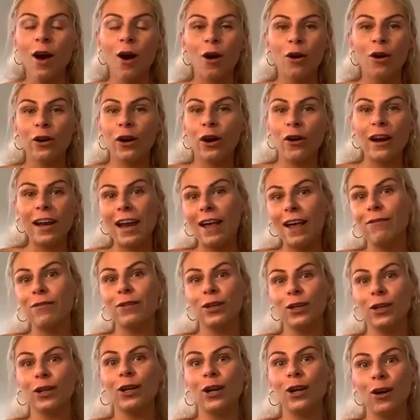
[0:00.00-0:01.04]
on our
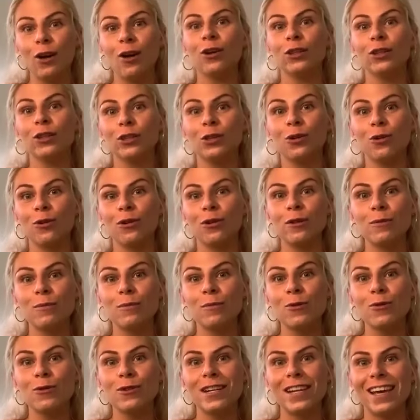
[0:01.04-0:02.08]
11 o'clock tour in the
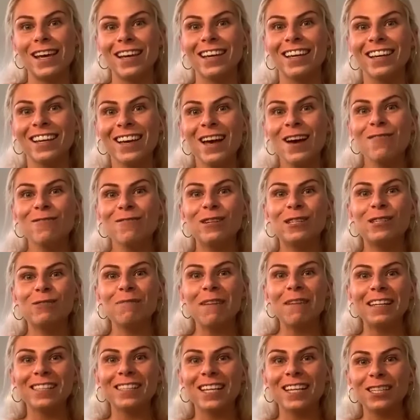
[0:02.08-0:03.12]
morning, which
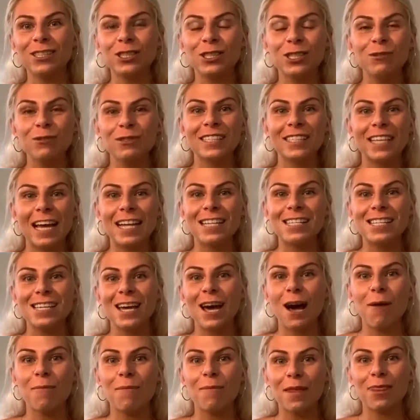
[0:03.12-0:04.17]
meant that she was getting
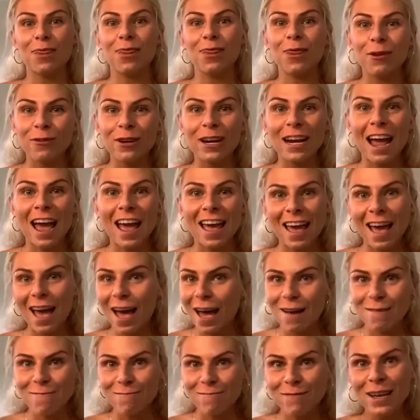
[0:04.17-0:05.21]
up at 3
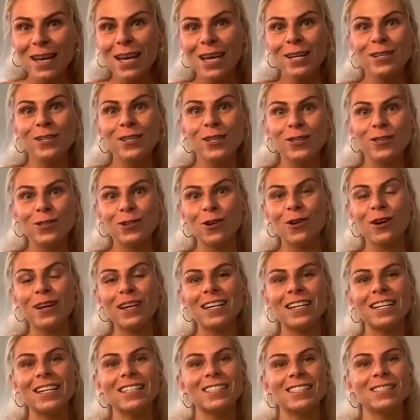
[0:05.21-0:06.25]
a.m. to join
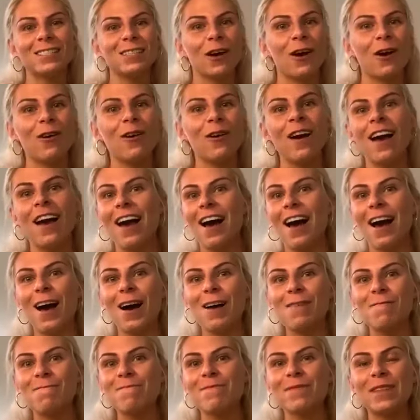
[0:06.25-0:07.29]
us. So
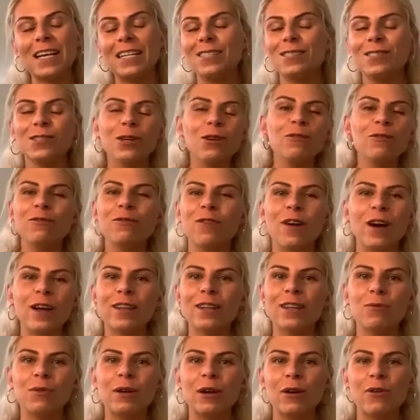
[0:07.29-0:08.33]
it's so fun
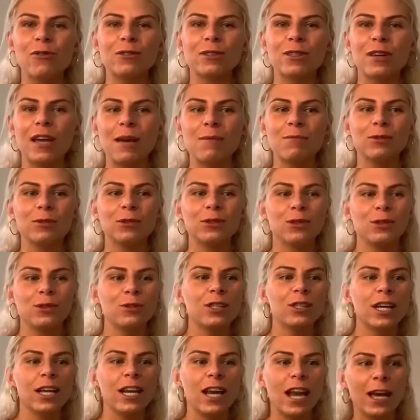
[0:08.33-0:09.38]
that we're also able to
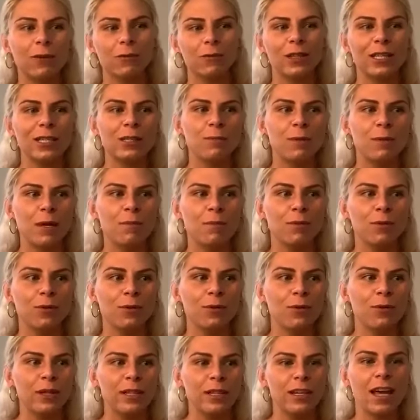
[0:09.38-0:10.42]
connect with these
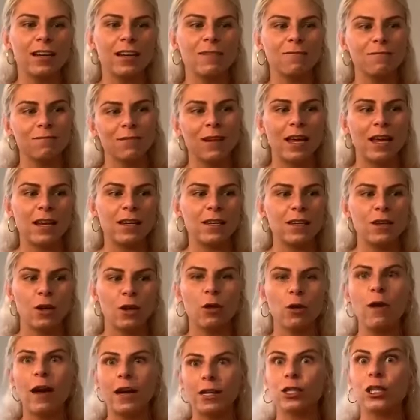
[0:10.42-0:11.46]
people and you
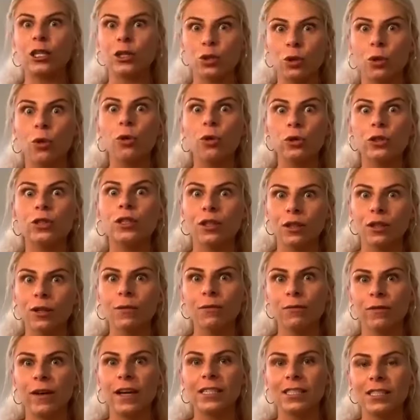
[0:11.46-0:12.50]
know, actually talk to
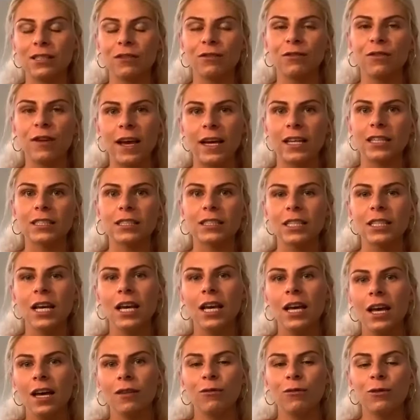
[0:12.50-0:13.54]
them face to face
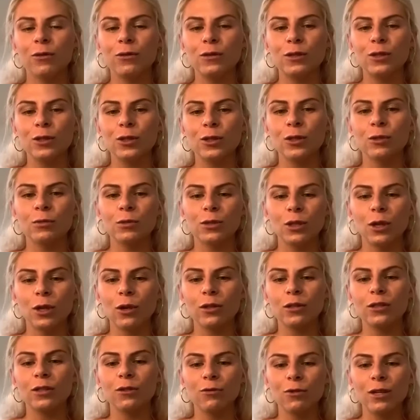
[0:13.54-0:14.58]
through Zoom. So
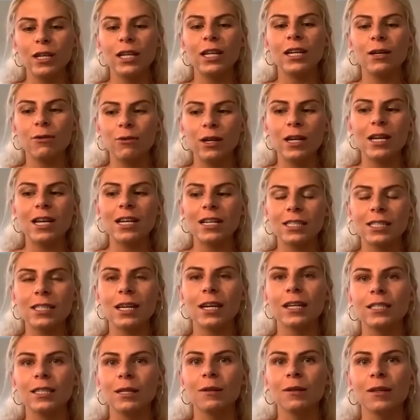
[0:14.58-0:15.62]
it's a really
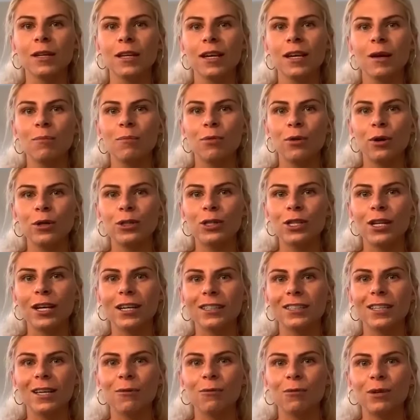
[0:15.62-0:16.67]
exciting
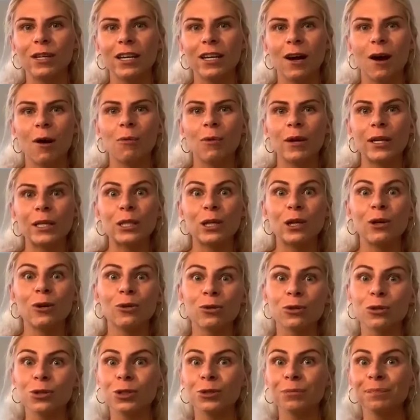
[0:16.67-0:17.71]
project that we can't wait to
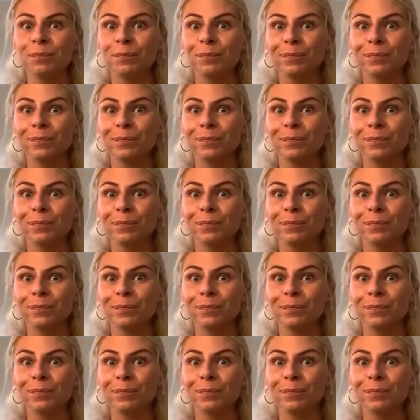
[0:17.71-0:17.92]
launch.